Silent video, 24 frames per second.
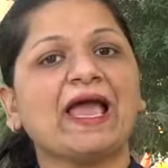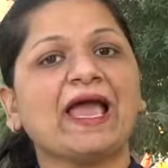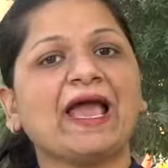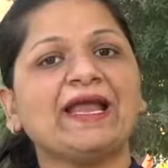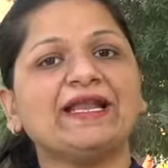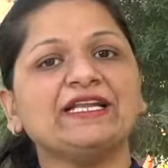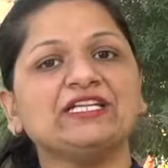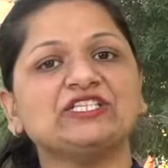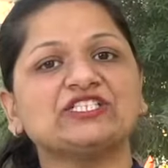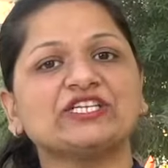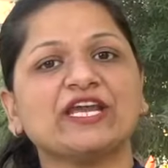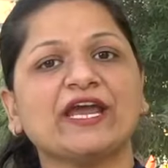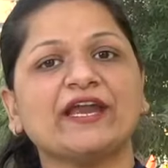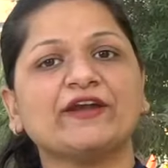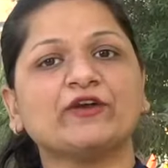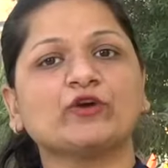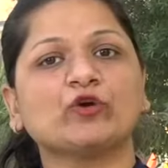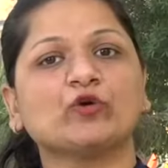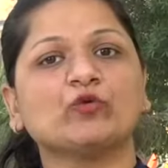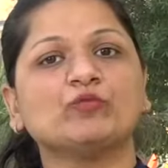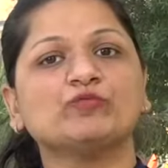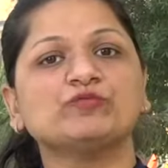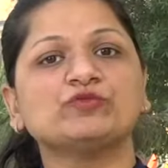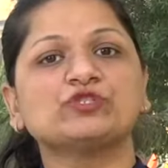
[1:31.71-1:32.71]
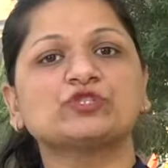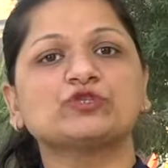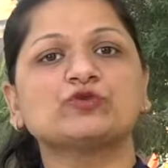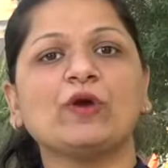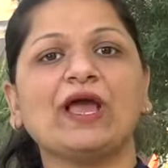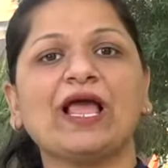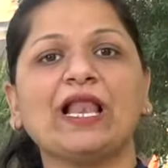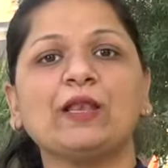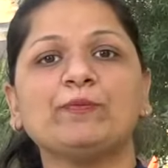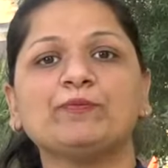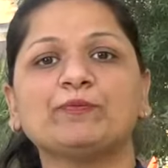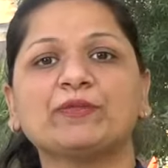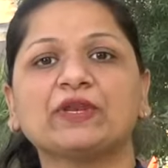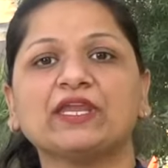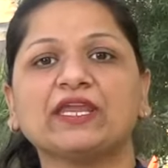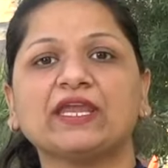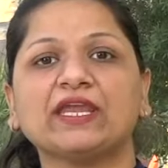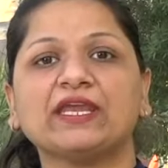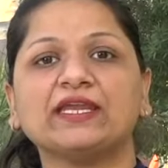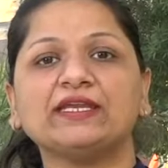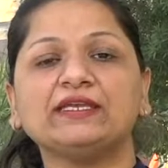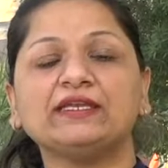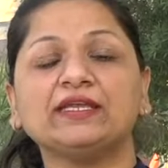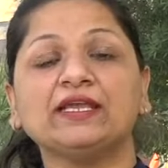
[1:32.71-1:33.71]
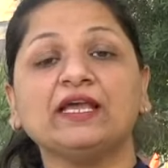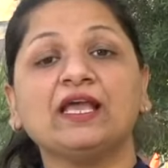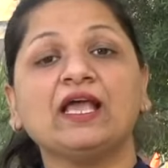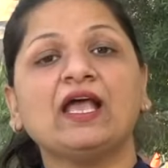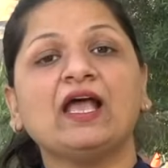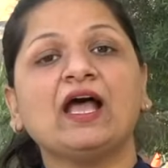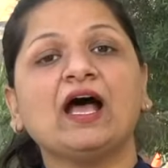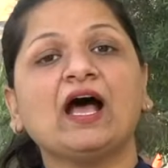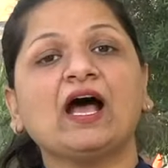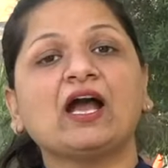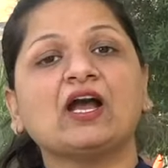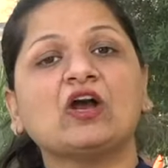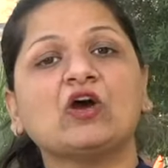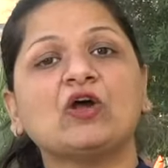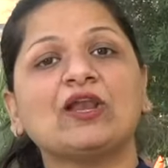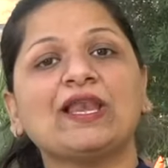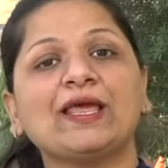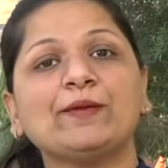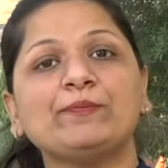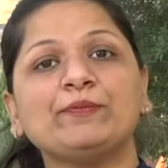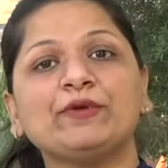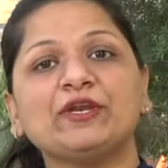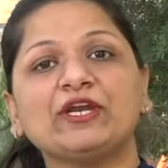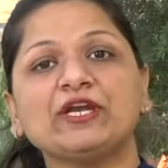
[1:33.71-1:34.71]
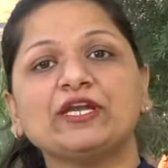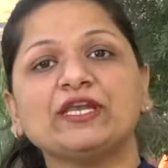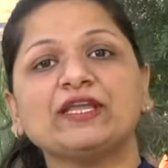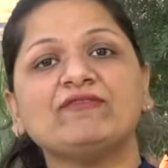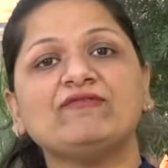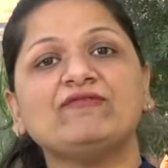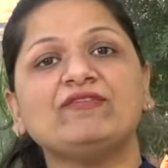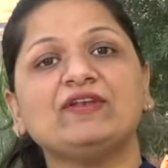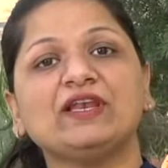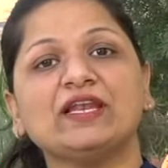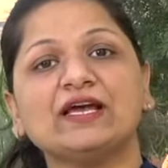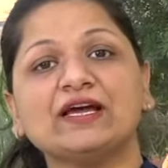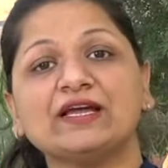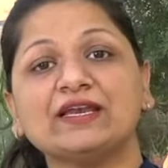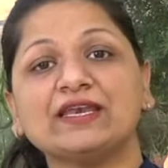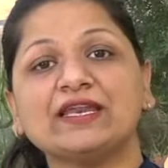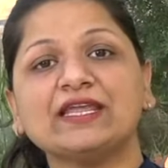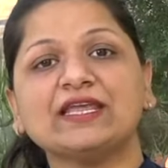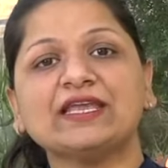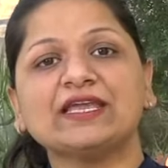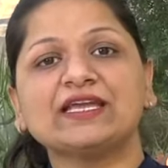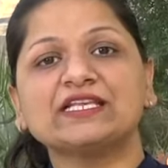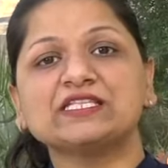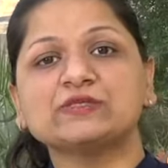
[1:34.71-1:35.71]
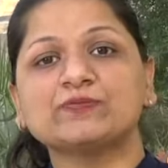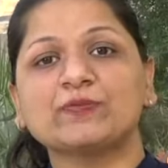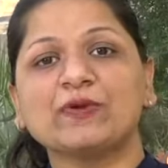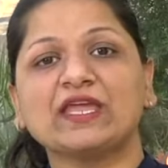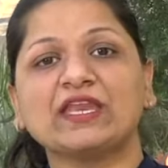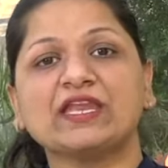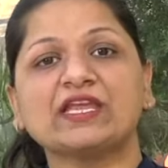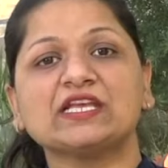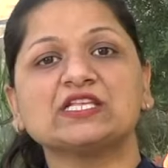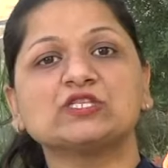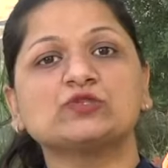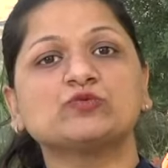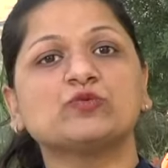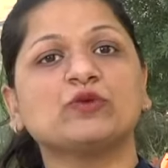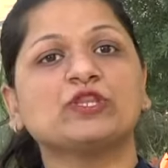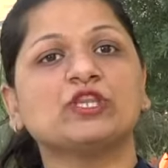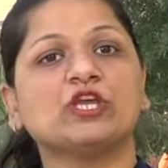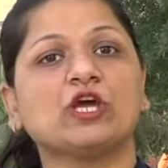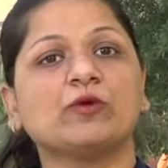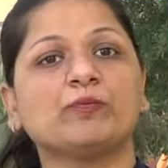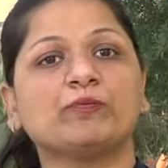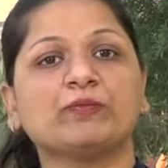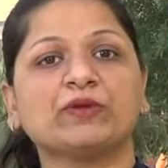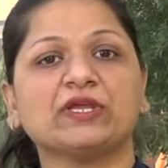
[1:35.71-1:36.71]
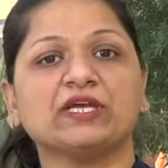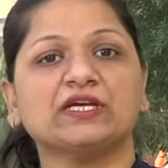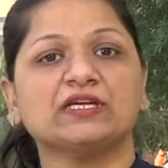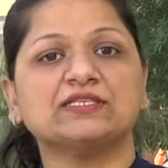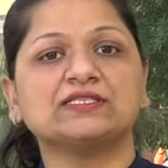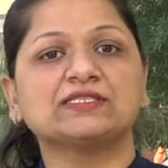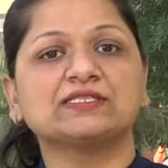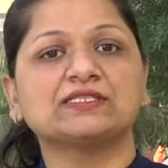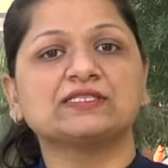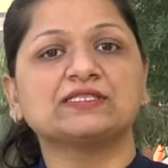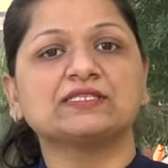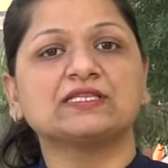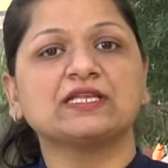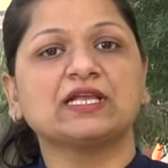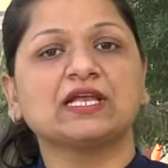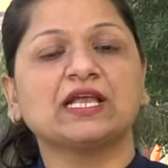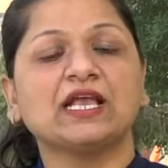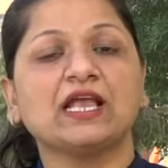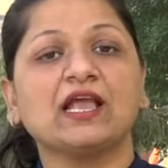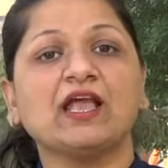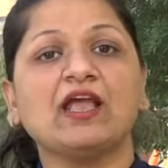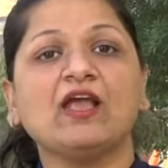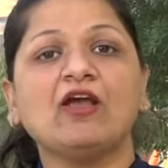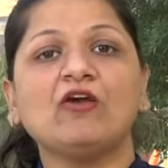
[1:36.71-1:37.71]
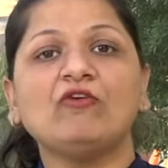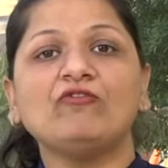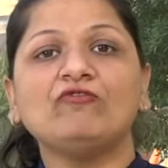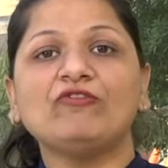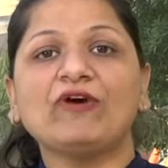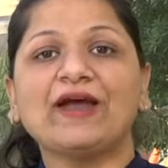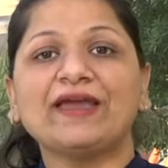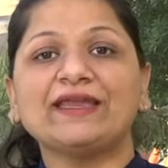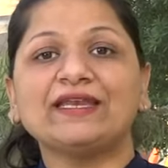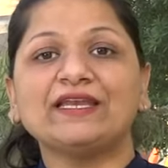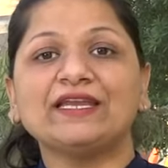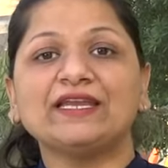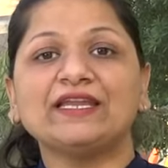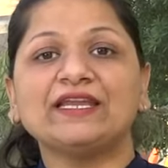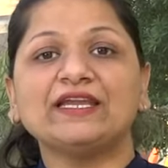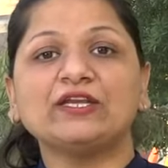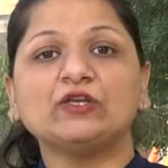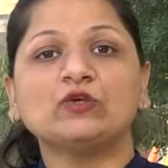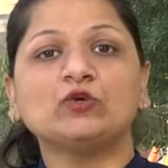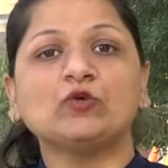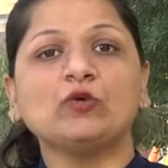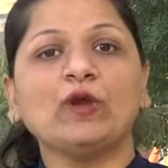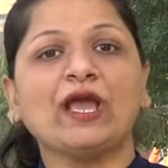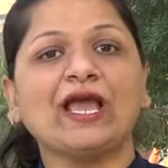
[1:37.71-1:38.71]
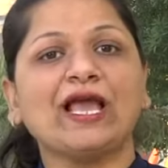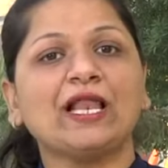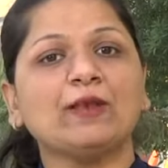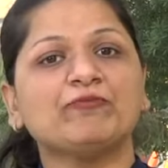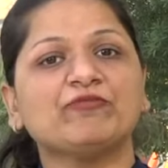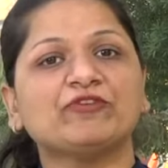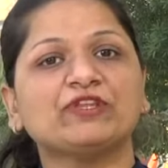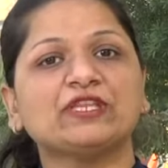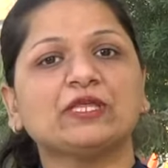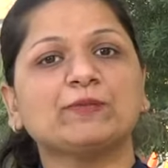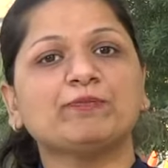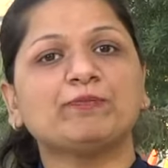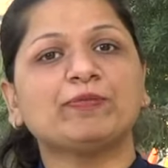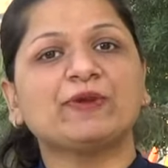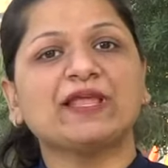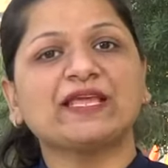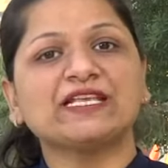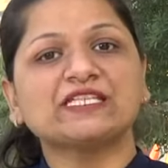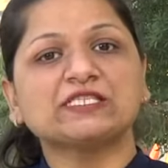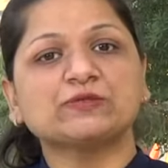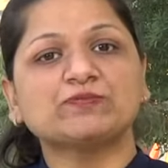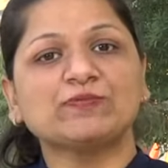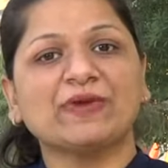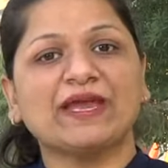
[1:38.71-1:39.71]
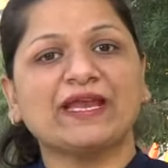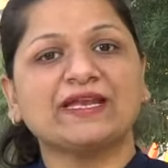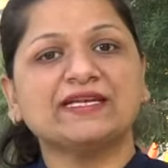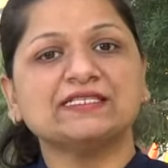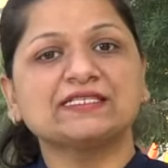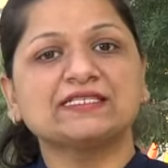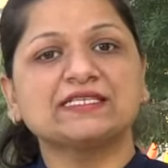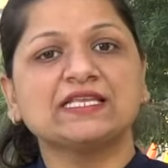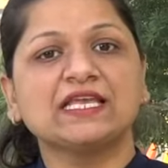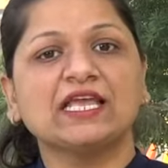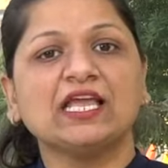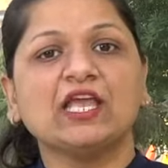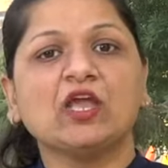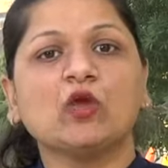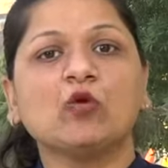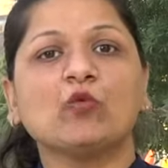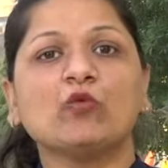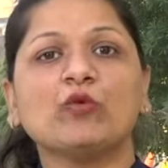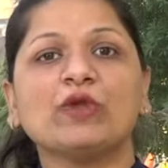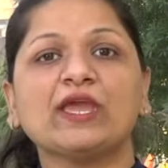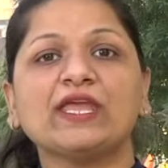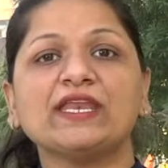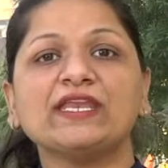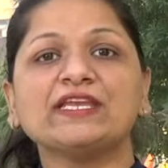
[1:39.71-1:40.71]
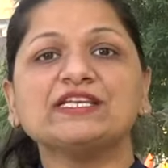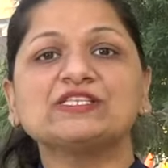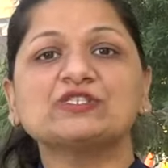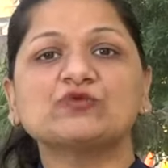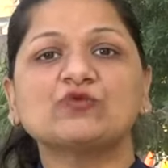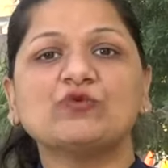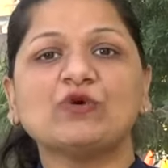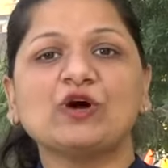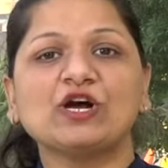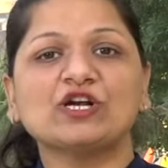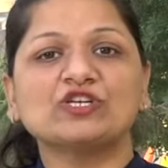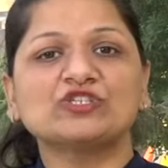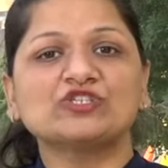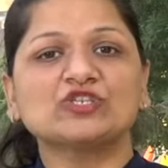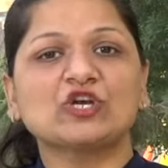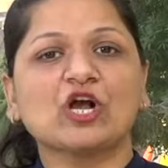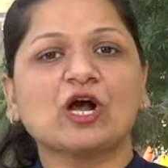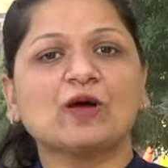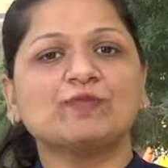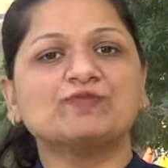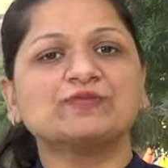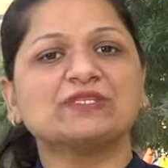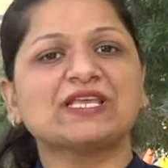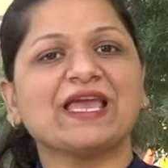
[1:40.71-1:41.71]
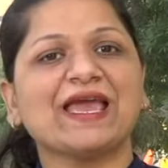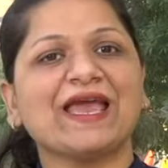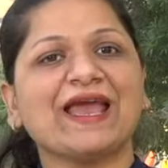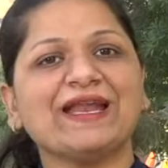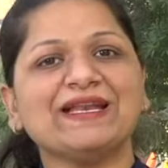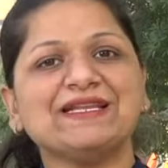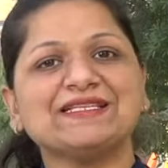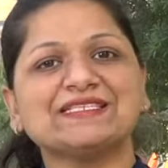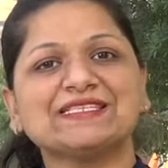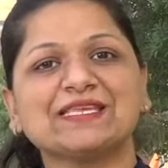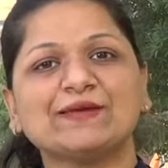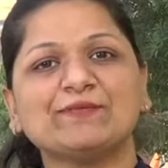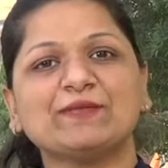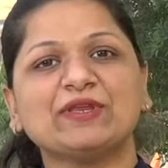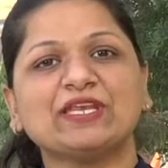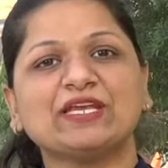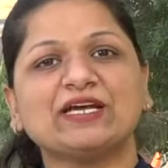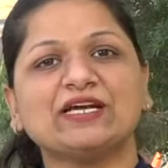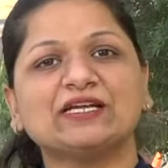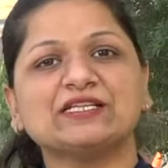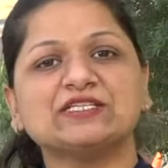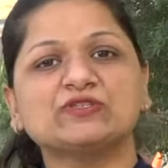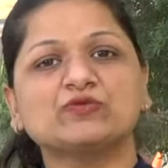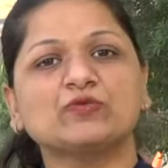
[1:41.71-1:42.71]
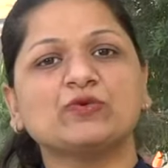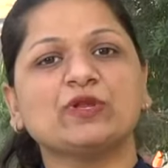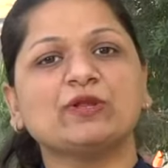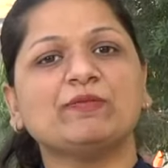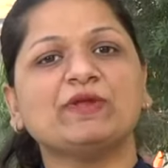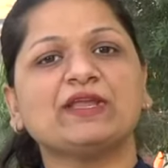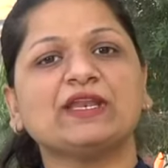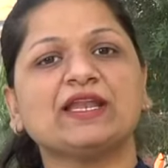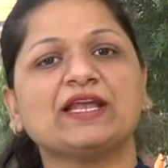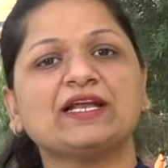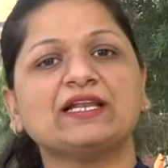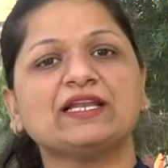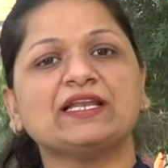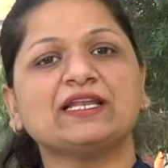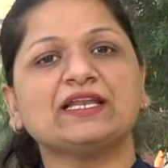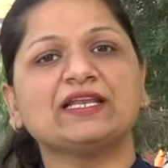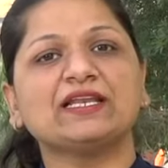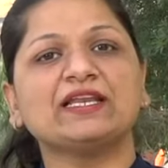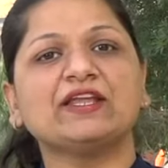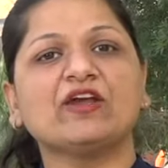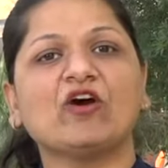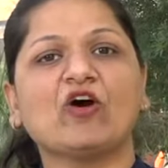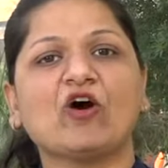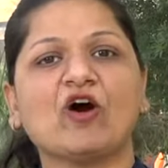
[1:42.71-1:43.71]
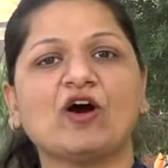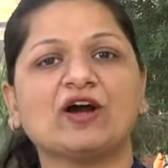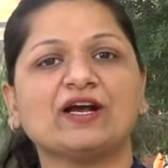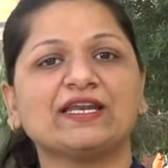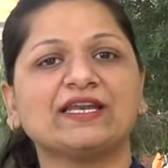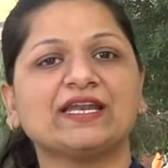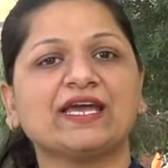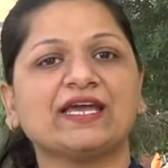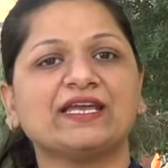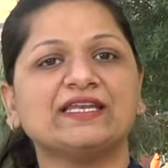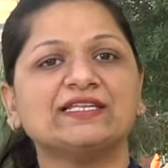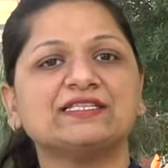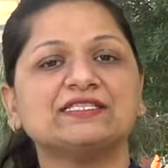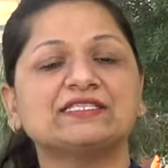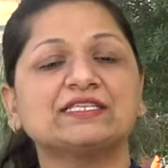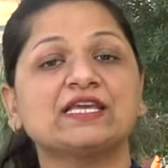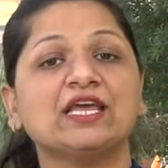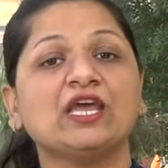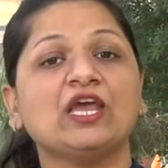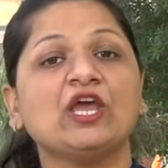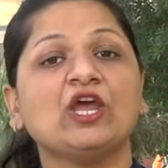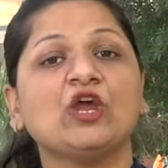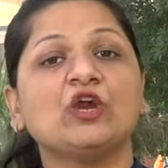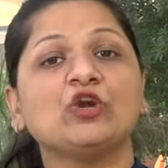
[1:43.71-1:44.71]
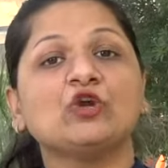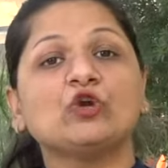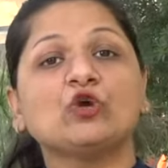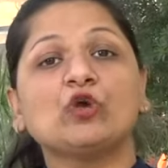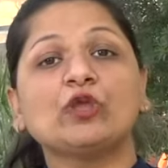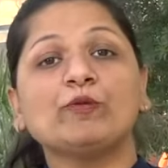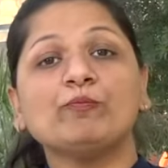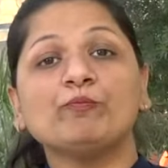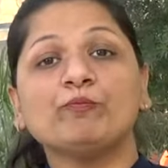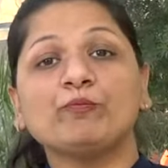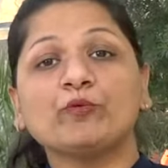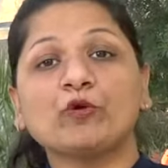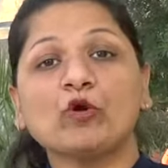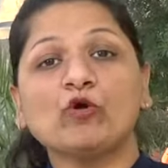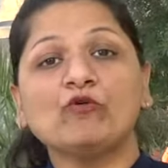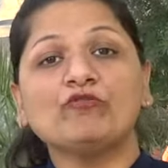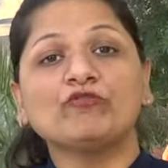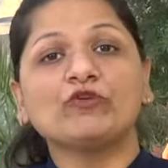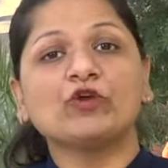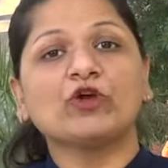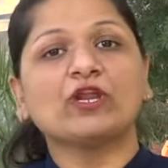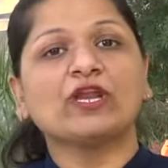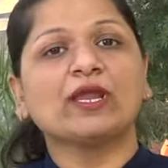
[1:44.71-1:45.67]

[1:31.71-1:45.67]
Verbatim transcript: and chat rooms to help create a collaborative learning experience with your peers. Finally, to help with the placements, various workshops and seminars will be regularly organized to improve your